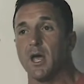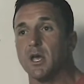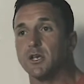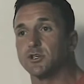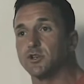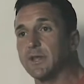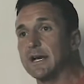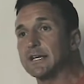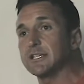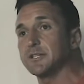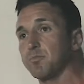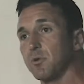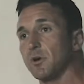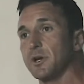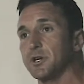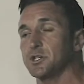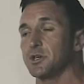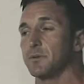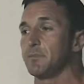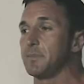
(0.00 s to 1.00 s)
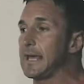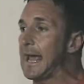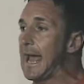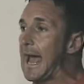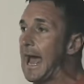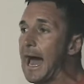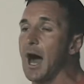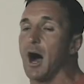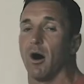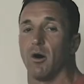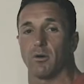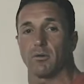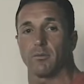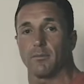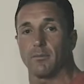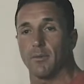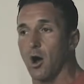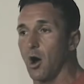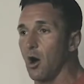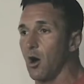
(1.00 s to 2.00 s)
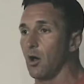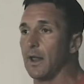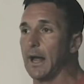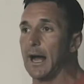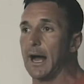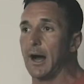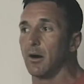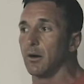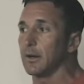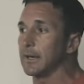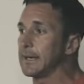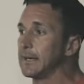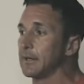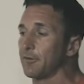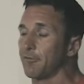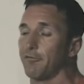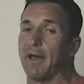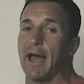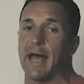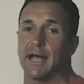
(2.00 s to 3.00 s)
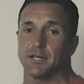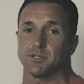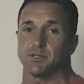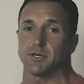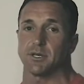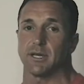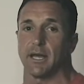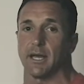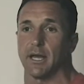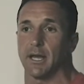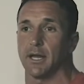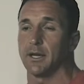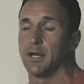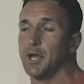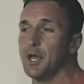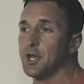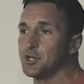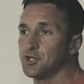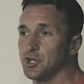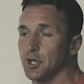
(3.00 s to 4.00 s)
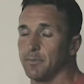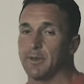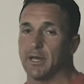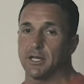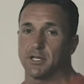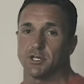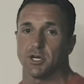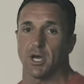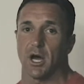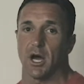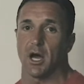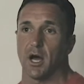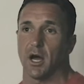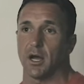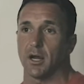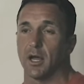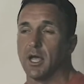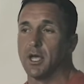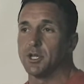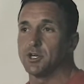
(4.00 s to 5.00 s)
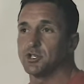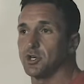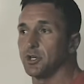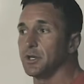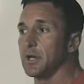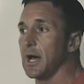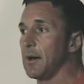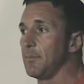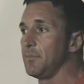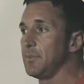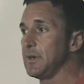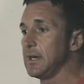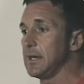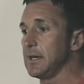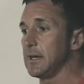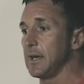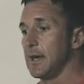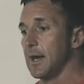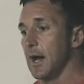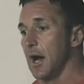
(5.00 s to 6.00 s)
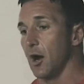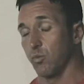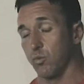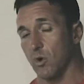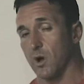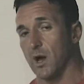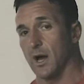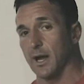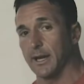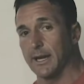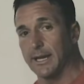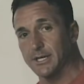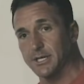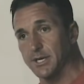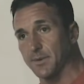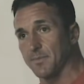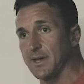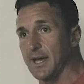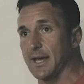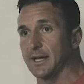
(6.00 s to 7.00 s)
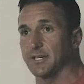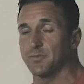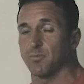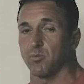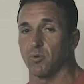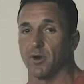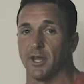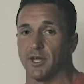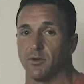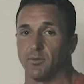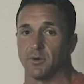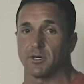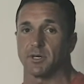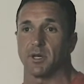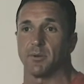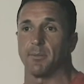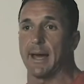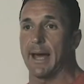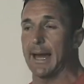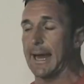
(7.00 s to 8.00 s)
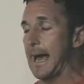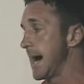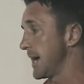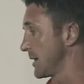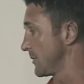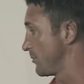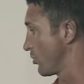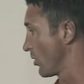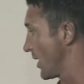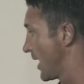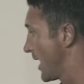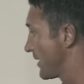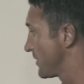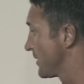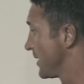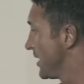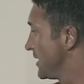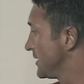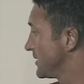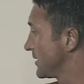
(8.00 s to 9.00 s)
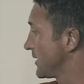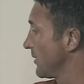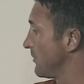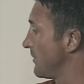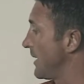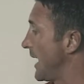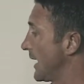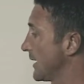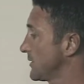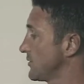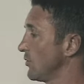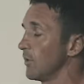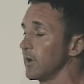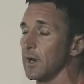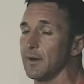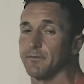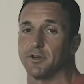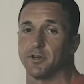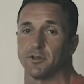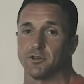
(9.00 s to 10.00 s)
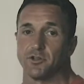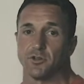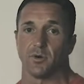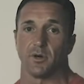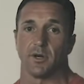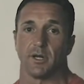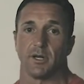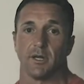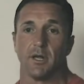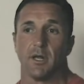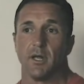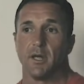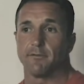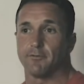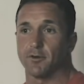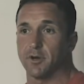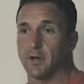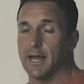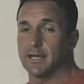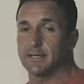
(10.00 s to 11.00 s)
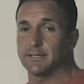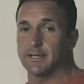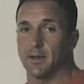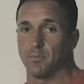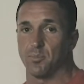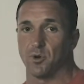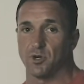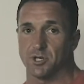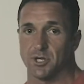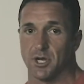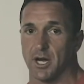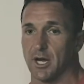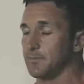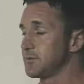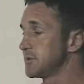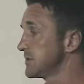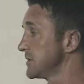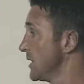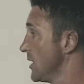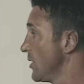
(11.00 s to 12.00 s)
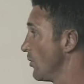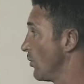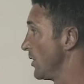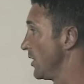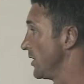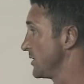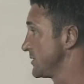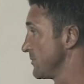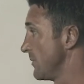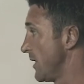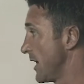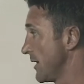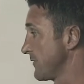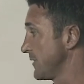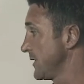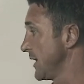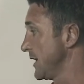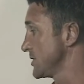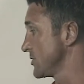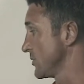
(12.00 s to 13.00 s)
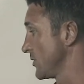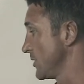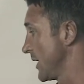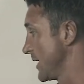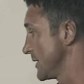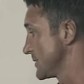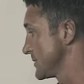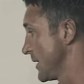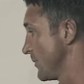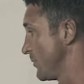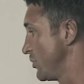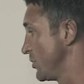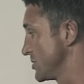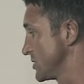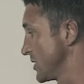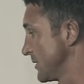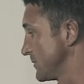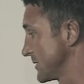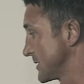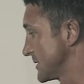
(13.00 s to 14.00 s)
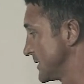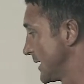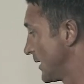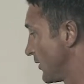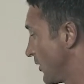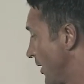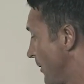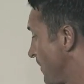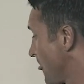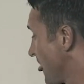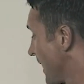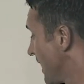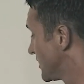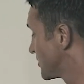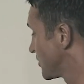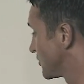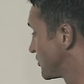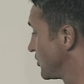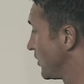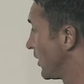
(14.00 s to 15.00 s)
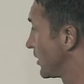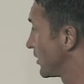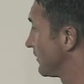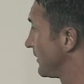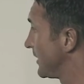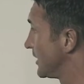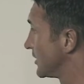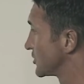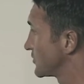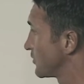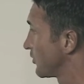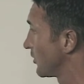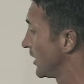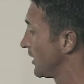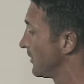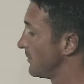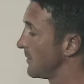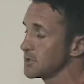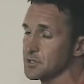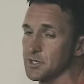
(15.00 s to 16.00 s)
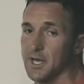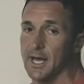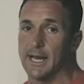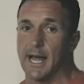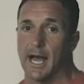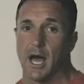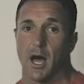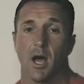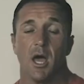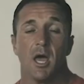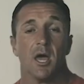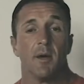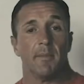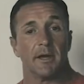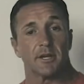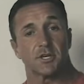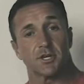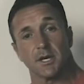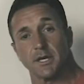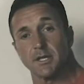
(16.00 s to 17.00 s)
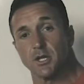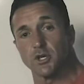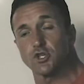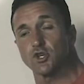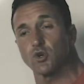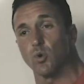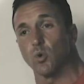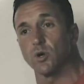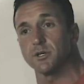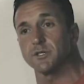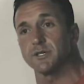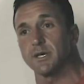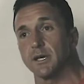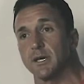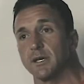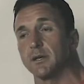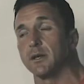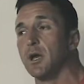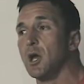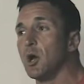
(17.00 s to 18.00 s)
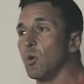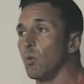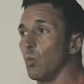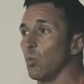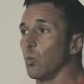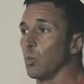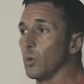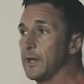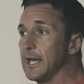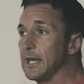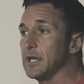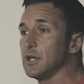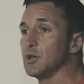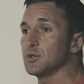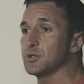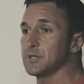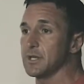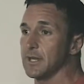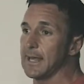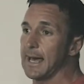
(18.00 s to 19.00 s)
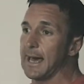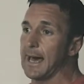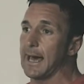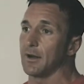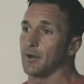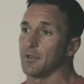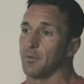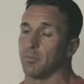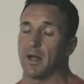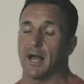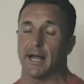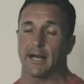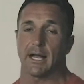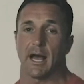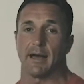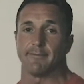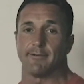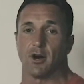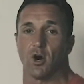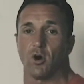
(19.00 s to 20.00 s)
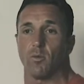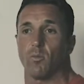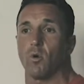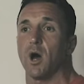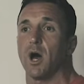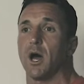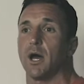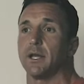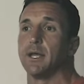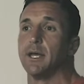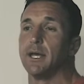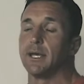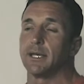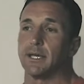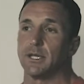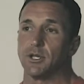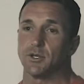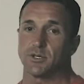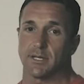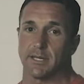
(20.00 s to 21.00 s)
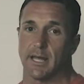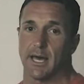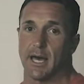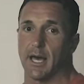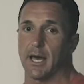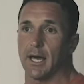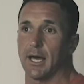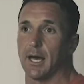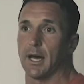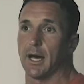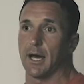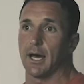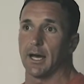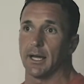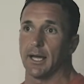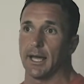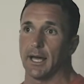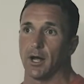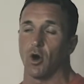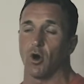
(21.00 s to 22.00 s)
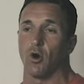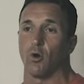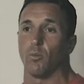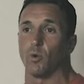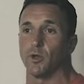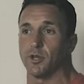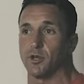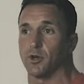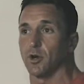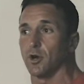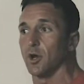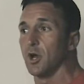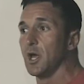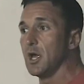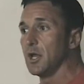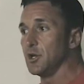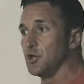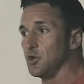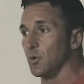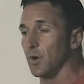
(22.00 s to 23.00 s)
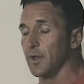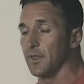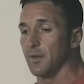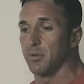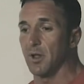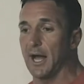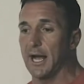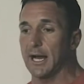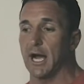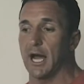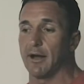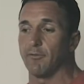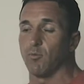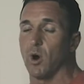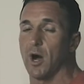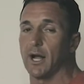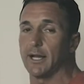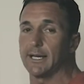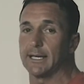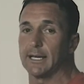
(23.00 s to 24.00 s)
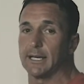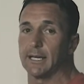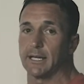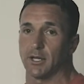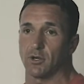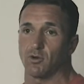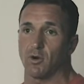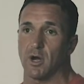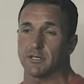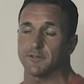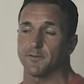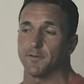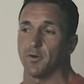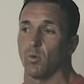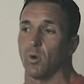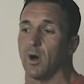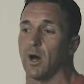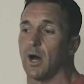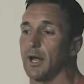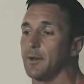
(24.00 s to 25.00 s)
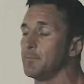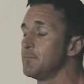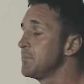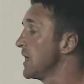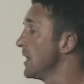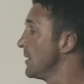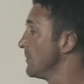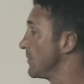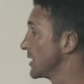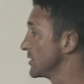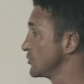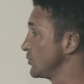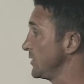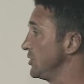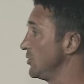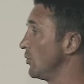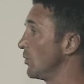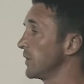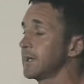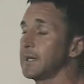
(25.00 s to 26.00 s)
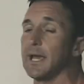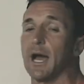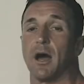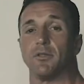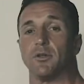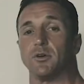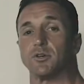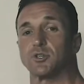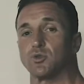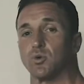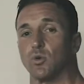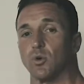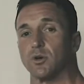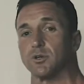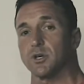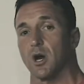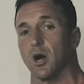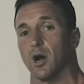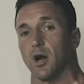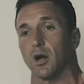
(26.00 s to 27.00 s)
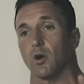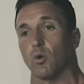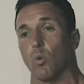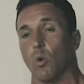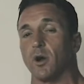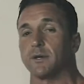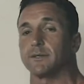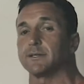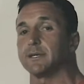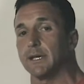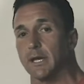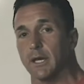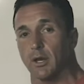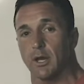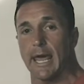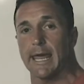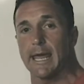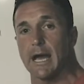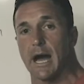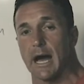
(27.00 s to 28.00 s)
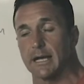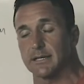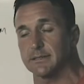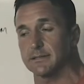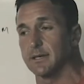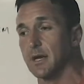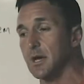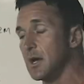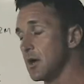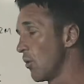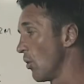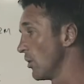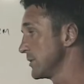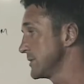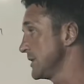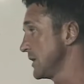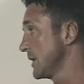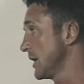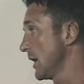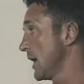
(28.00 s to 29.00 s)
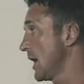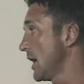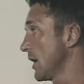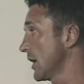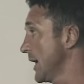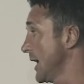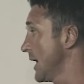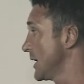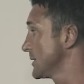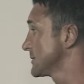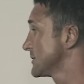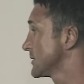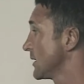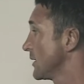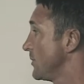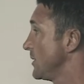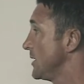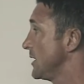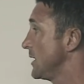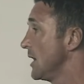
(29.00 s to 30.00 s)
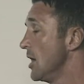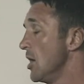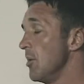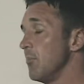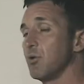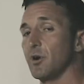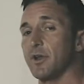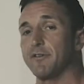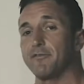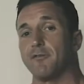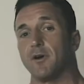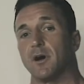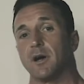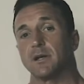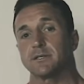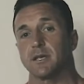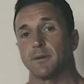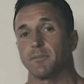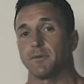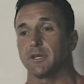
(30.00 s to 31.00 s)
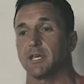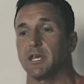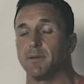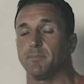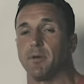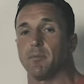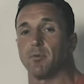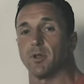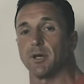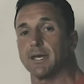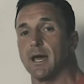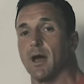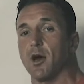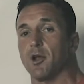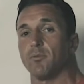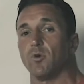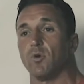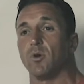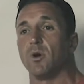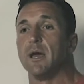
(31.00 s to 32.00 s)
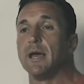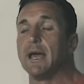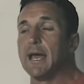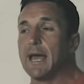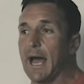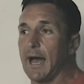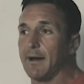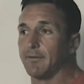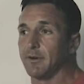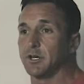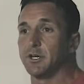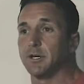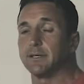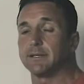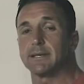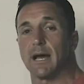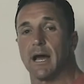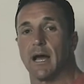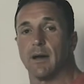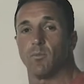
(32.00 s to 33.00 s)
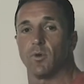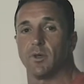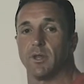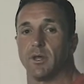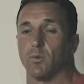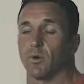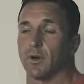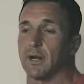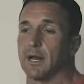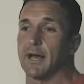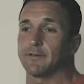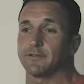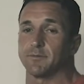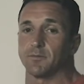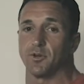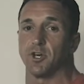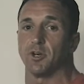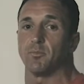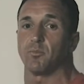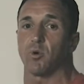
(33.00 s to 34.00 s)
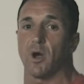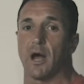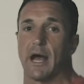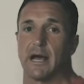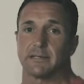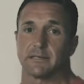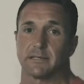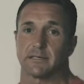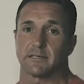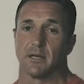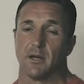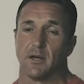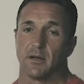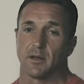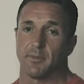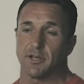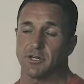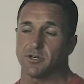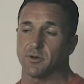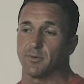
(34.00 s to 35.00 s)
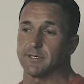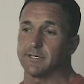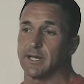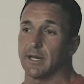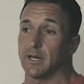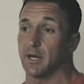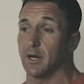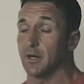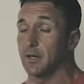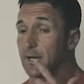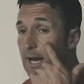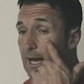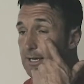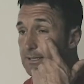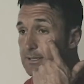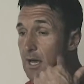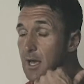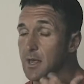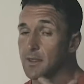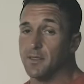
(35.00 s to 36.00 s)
So that sprint should be out, all out, get as fast as you can. Shouldn't be a jog, should not be a run, it should be a sprint. You want to come back out of breath to come back to whatever you're doing for your handstand push-ups, whether it's a modification or your handstand push-ups, etc. So 200-meter sprint, measure that out. Make sure you're getting those scores in. Get used to that on the Black Hive at home WOD. Get used to that at home when you're doing the Black Hive WOD, getting it in the CrossFit WOD, because we do want to count those towards our quarantine chaos. Quarantine chaos is going to be pretty fun, something to keep people accountable. Have a good time with it. We're going to have some good prizes. Make sure we take care of you guys.